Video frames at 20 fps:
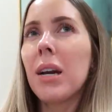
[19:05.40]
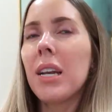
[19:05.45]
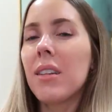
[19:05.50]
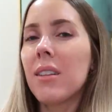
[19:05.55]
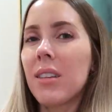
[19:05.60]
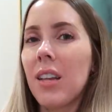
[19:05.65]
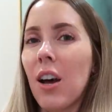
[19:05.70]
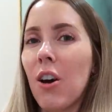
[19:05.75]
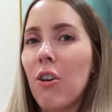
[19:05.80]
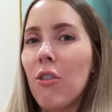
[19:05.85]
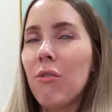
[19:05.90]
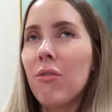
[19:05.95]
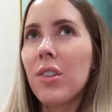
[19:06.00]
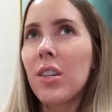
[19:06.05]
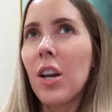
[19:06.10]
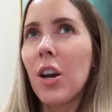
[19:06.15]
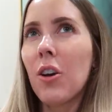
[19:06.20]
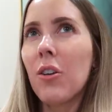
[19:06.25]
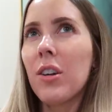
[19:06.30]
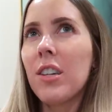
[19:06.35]
myself,
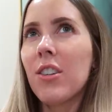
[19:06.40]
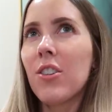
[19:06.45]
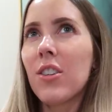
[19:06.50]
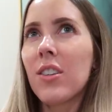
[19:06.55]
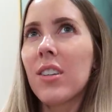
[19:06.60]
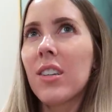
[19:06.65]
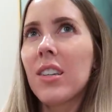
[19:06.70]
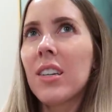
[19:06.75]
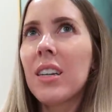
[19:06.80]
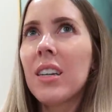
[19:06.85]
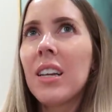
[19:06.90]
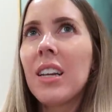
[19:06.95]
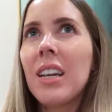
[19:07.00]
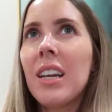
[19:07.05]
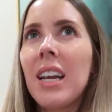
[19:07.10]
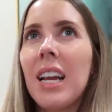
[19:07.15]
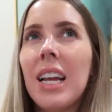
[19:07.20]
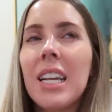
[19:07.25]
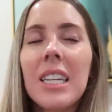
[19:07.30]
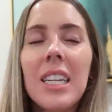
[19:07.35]
so it's just
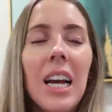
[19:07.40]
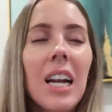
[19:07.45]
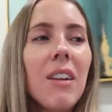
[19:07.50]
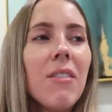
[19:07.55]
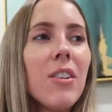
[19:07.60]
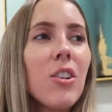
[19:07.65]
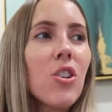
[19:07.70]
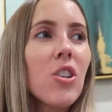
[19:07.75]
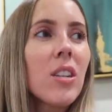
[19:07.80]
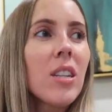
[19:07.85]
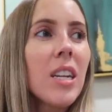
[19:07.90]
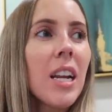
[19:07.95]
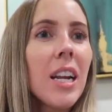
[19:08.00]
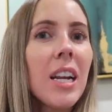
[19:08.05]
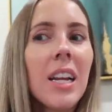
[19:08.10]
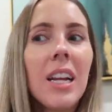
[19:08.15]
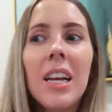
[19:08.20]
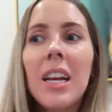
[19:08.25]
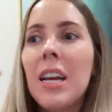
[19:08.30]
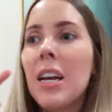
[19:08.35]
it's kind of
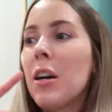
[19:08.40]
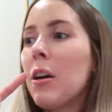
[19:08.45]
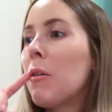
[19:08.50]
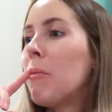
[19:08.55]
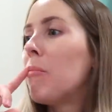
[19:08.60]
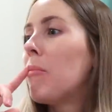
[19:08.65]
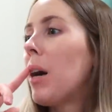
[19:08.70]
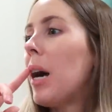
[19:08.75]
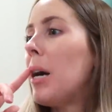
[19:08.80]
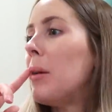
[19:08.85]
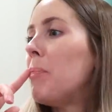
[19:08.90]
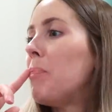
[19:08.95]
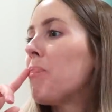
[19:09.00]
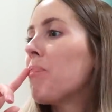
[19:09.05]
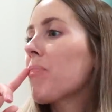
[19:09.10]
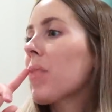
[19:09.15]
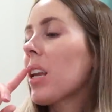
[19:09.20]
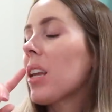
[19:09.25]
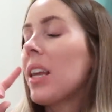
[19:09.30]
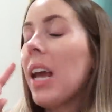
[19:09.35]
interesting. But
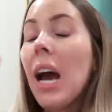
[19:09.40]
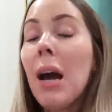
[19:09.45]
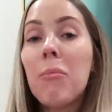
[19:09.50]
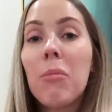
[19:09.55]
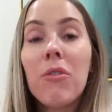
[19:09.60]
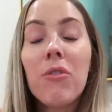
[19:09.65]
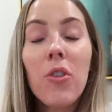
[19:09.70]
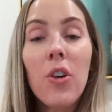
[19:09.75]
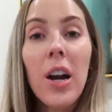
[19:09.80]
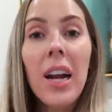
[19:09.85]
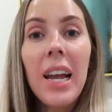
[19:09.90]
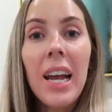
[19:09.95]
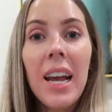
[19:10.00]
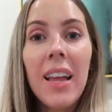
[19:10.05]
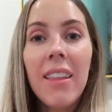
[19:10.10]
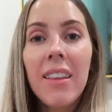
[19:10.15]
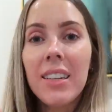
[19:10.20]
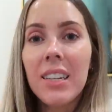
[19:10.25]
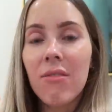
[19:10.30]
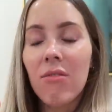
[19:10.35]
yeah, before I
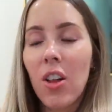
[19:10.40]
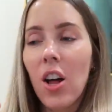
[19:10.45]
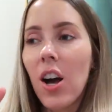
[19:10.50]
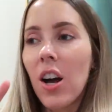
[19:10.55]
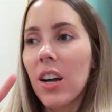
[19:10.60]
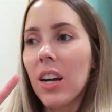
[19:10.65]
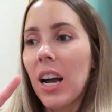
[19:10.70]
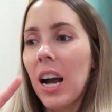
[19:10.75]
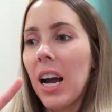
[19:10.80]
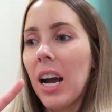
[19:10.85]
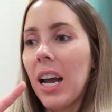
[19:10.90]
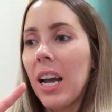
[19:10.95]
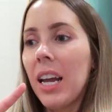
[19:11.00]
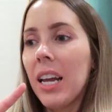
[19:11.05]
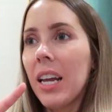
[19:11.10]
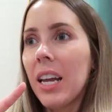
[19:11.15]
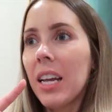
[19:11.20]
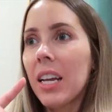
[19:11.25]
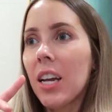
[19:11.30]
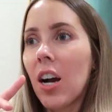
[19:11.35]
end this vlog,
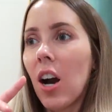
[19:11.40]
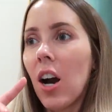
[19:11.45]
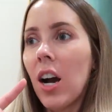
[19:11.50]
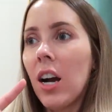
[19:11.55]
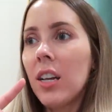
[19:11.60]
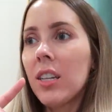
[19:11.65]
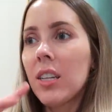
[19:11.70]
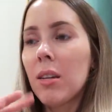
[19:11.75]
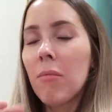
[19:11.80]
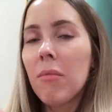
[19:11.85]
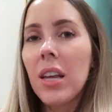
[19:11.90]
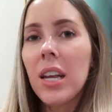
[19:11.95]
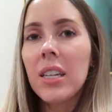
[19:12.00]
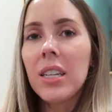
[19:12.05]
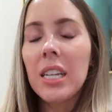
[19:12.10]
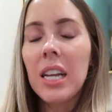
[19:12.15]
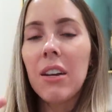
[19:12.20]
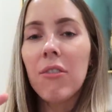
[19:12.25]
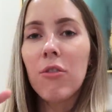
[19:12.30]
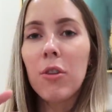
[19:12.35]
I got some
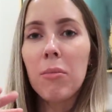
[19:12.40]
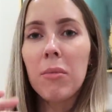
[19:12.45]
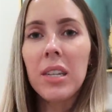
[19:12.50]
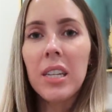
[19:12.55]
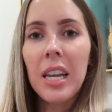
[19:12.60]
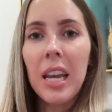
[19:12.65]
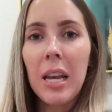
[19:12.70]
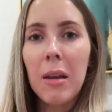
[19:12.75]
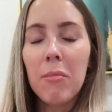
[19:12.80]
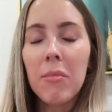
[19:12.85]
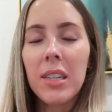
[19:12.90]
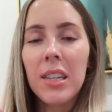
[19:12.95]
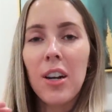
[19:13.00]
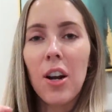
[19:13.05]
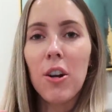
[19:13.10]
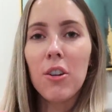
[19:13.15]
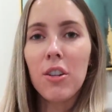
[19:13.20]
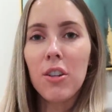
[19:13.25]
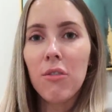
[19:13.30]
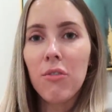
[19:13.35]
things in from Skims and
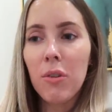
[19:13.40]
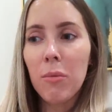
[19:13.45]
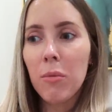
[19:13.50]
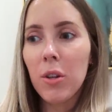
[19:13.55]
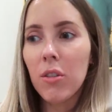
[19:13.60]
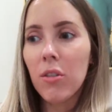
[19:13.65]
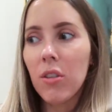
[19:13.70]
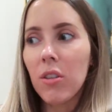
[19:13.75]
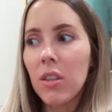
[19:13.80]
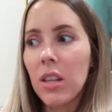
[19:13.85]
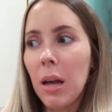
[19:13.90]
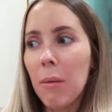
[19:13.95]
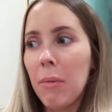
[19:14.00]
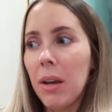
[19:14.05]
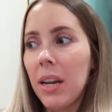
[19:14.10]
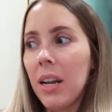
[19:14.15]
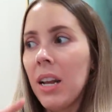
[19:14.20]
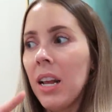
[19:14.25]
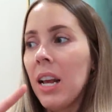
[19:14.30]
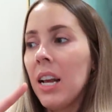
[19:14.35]
also from
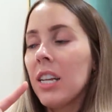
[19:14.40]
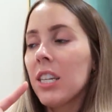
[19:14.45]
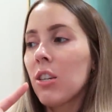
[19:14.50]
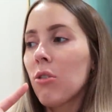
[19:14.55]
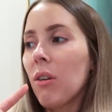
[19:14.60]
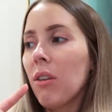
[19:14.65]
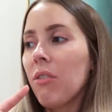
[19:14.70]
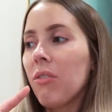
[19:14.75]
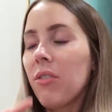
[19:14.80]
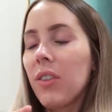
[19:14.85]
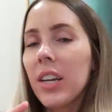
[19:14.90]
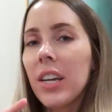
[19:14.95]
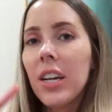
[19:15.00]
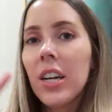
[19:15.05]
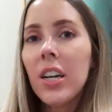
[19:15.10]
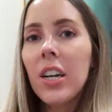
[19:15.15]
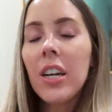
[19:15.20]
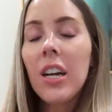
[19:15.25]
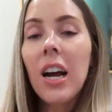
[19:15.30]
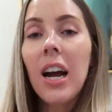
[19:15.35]
Lululemon, so I
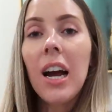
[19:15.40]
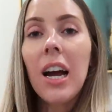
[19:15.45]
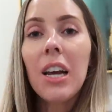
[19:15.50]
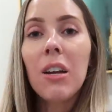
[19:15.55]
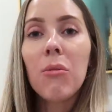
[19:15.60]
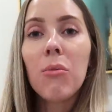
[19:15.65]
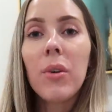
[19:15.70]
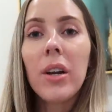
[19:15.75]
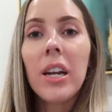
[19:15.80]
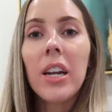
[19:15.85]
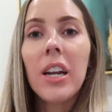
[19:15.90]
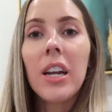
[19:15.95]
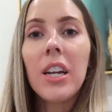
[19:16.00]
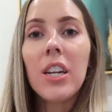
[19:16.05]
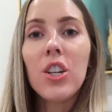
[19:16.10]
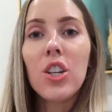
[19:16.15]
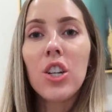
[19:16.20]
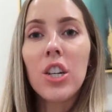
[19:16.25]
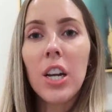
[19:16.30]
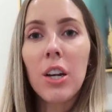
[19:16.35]
figured I would
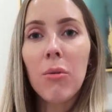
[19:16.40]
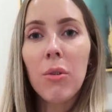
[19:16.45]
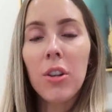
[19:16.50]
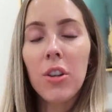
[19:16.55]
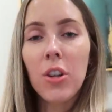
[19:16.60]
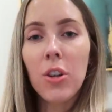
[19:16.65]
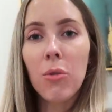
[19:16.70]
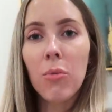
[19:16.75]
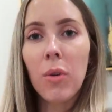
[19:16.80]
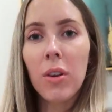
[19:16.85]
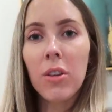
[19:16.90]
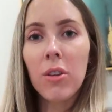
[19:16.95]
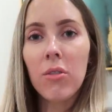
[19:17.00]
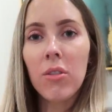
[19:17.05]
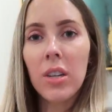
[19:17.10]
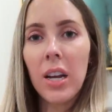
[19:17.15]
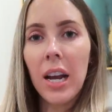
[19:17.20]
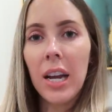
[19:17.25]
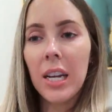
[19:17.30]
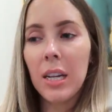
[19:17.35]
share with you what
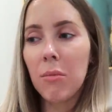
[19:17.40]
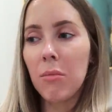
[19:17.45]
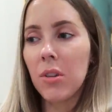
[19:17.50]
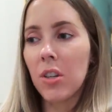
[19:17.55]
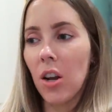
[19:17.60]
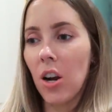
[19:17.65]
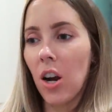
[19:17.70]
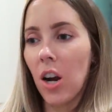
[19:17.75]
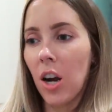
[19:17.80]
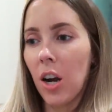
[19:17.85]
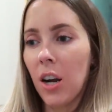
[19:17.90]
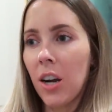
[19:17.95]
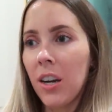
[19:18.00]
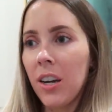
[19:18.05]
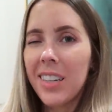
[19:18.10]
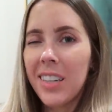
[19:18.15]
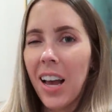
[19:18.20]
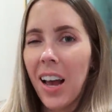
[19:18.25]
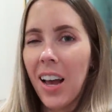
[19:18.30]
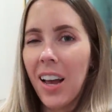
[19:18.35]
those items
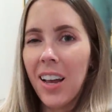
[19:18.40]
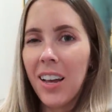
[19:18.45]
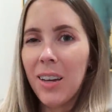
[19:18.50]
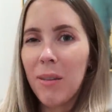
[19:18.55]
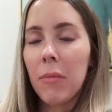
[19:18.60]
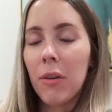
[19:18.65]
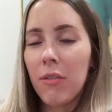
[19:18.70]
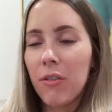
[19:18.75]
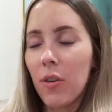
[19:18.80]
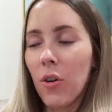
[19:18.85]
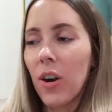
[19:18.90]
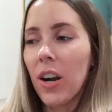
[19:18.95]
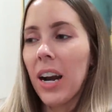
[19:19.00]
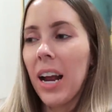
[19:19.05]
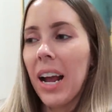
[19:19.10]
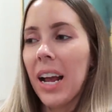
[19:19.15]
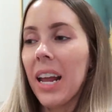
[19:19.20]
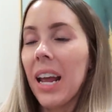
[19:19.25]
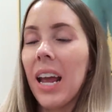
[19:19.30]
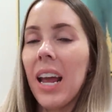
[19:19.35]
are. Duh. Before
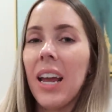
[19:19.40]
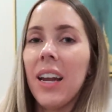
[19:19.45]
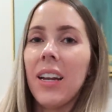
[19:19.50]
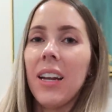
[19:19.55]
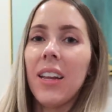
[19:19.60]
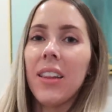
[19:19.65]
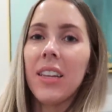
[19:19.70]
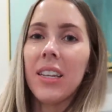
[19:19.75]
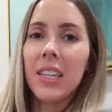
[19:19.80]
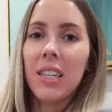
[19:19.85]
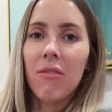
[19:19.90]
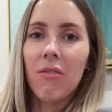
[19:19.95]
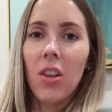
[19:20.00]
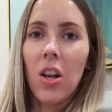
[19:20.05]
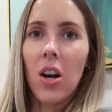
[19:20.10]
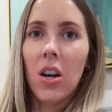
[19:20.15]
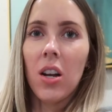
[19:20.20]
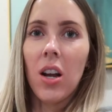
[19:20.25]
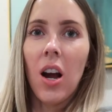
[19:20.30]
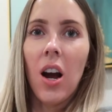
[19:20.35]
I end this
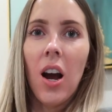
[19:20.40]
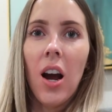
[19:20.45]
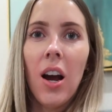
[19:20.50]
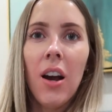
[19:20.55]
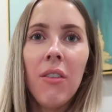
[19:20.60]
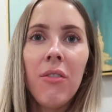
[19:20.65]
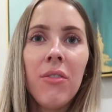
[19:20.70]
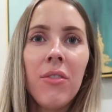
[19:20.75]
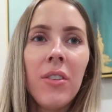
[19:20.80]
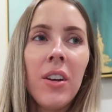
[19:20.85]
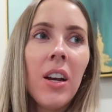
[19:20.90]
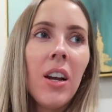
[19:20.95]
vlog off,